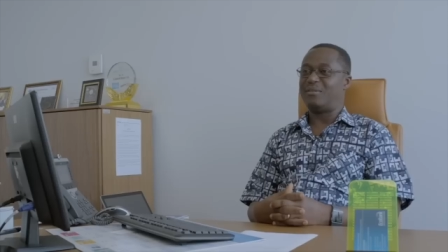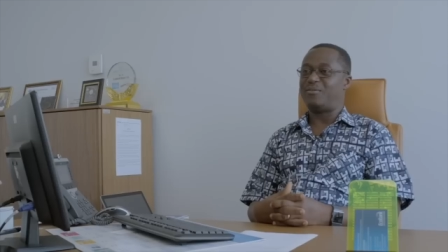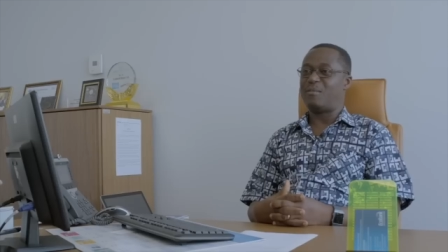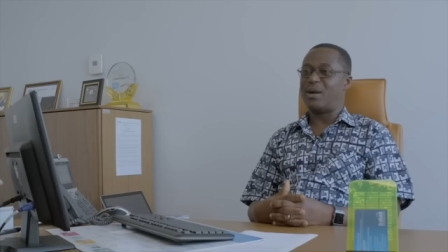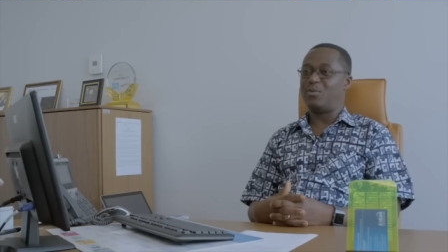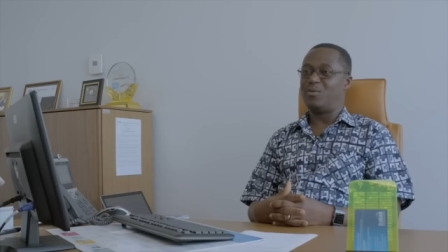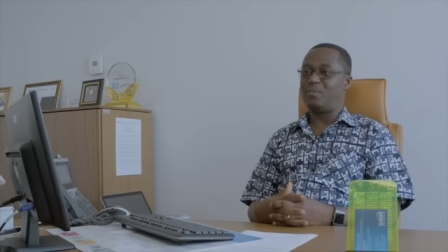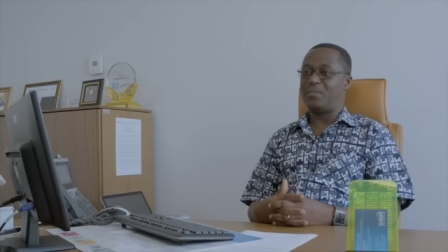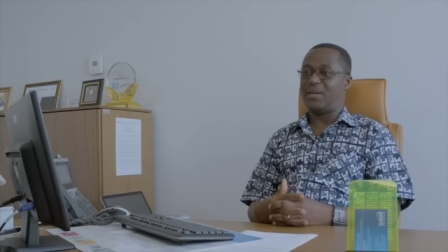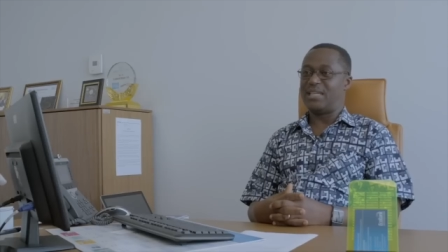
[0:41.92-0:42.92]
The former group
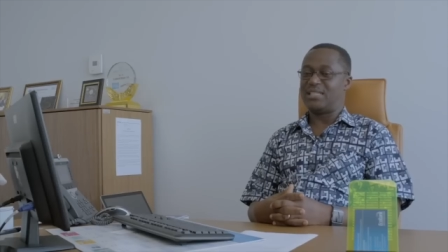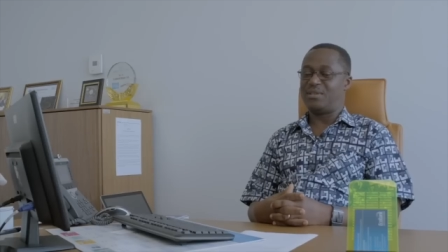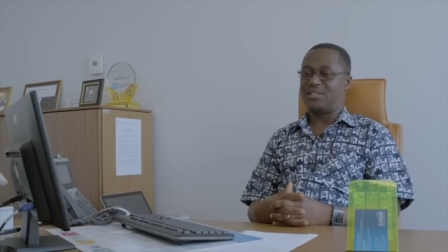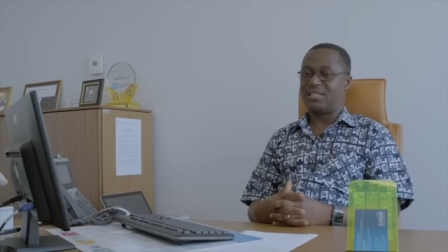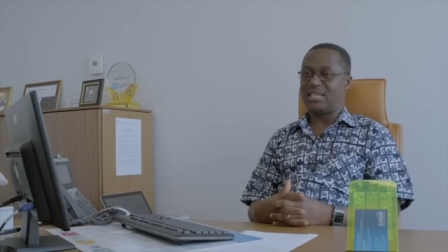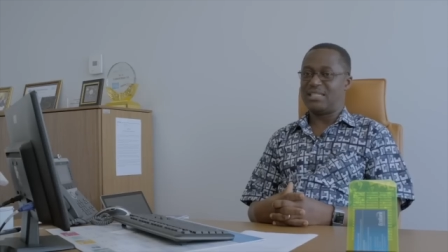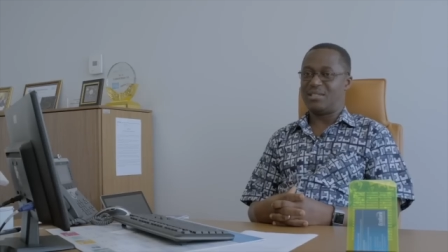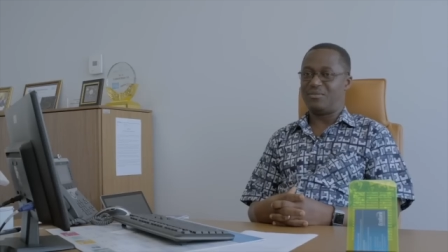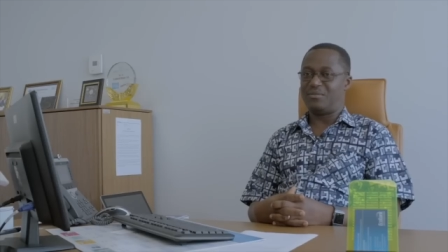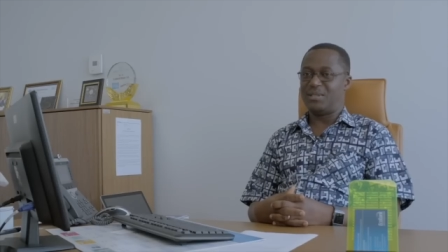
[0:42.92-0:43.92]
uh, chief
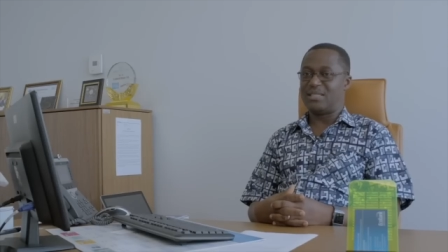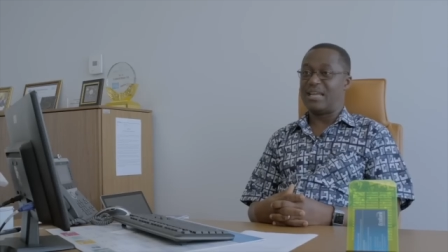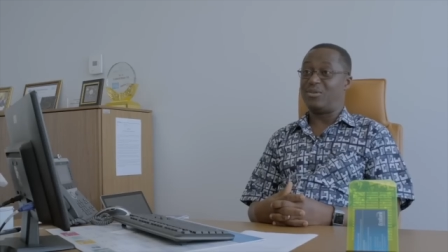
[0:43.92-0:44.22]
executive, Mr.